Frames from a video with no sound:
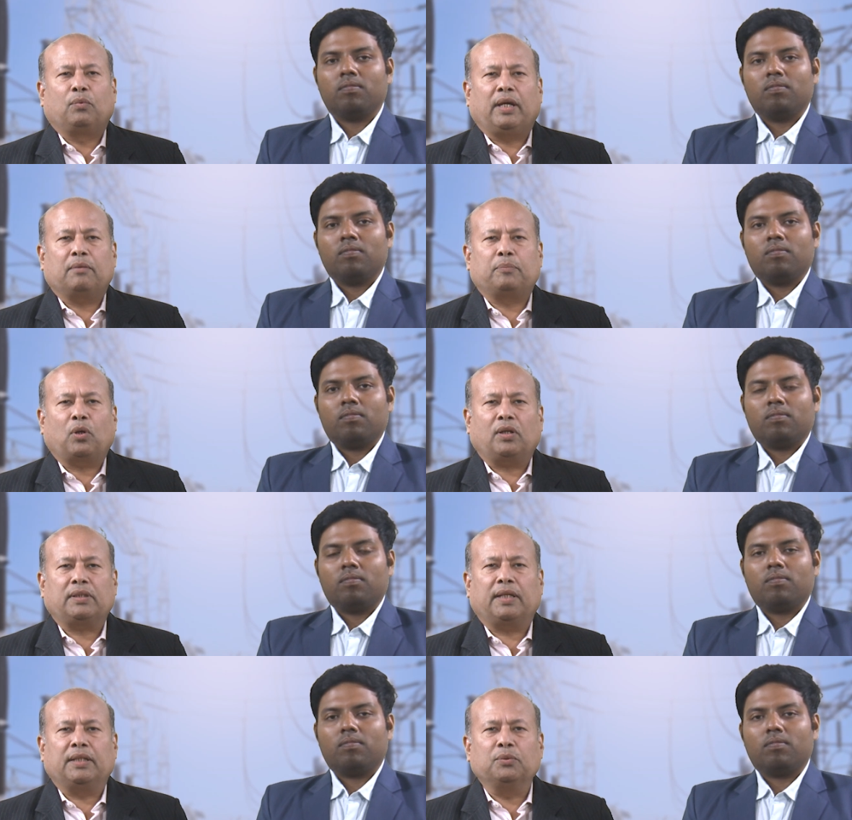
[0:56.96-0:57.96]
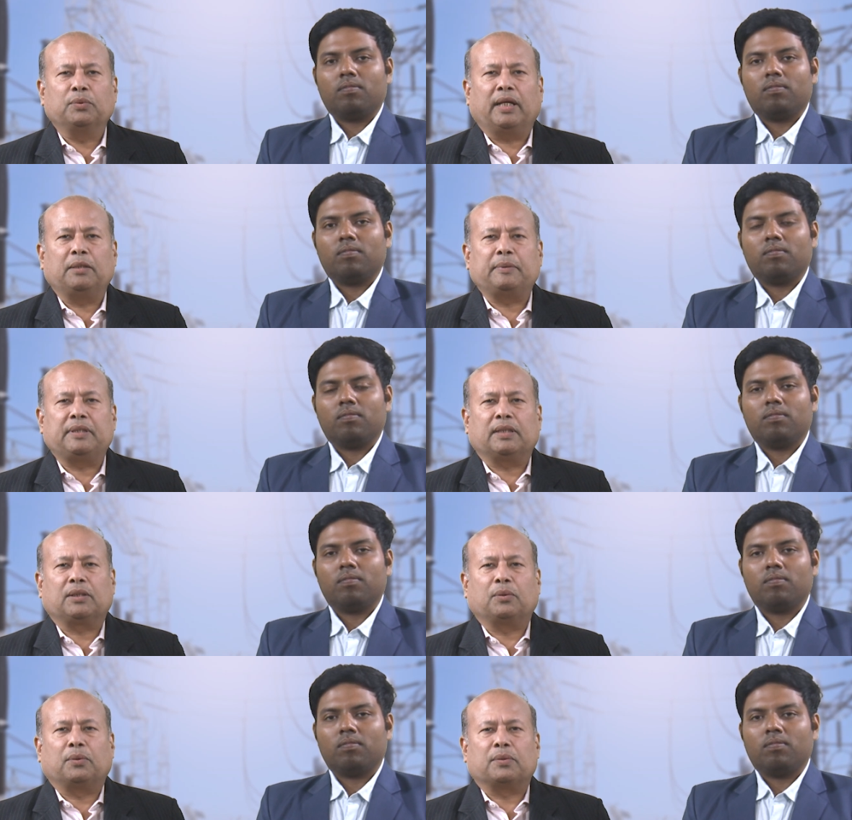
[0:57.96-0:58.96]
Speaker 1: We have brought a new
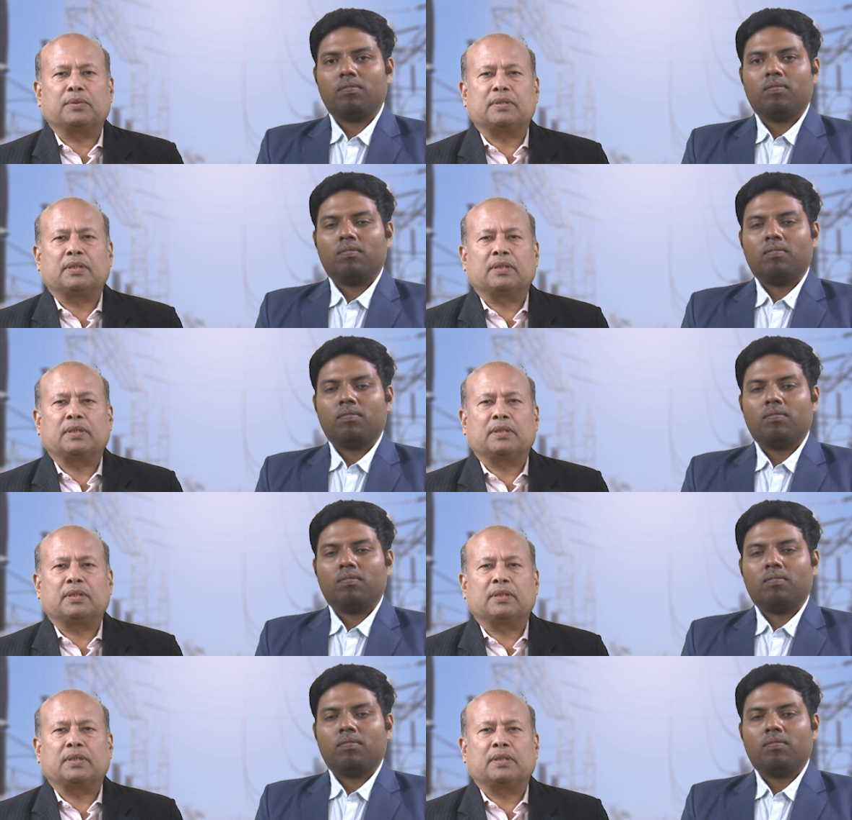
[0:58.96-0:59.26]
NPTEL course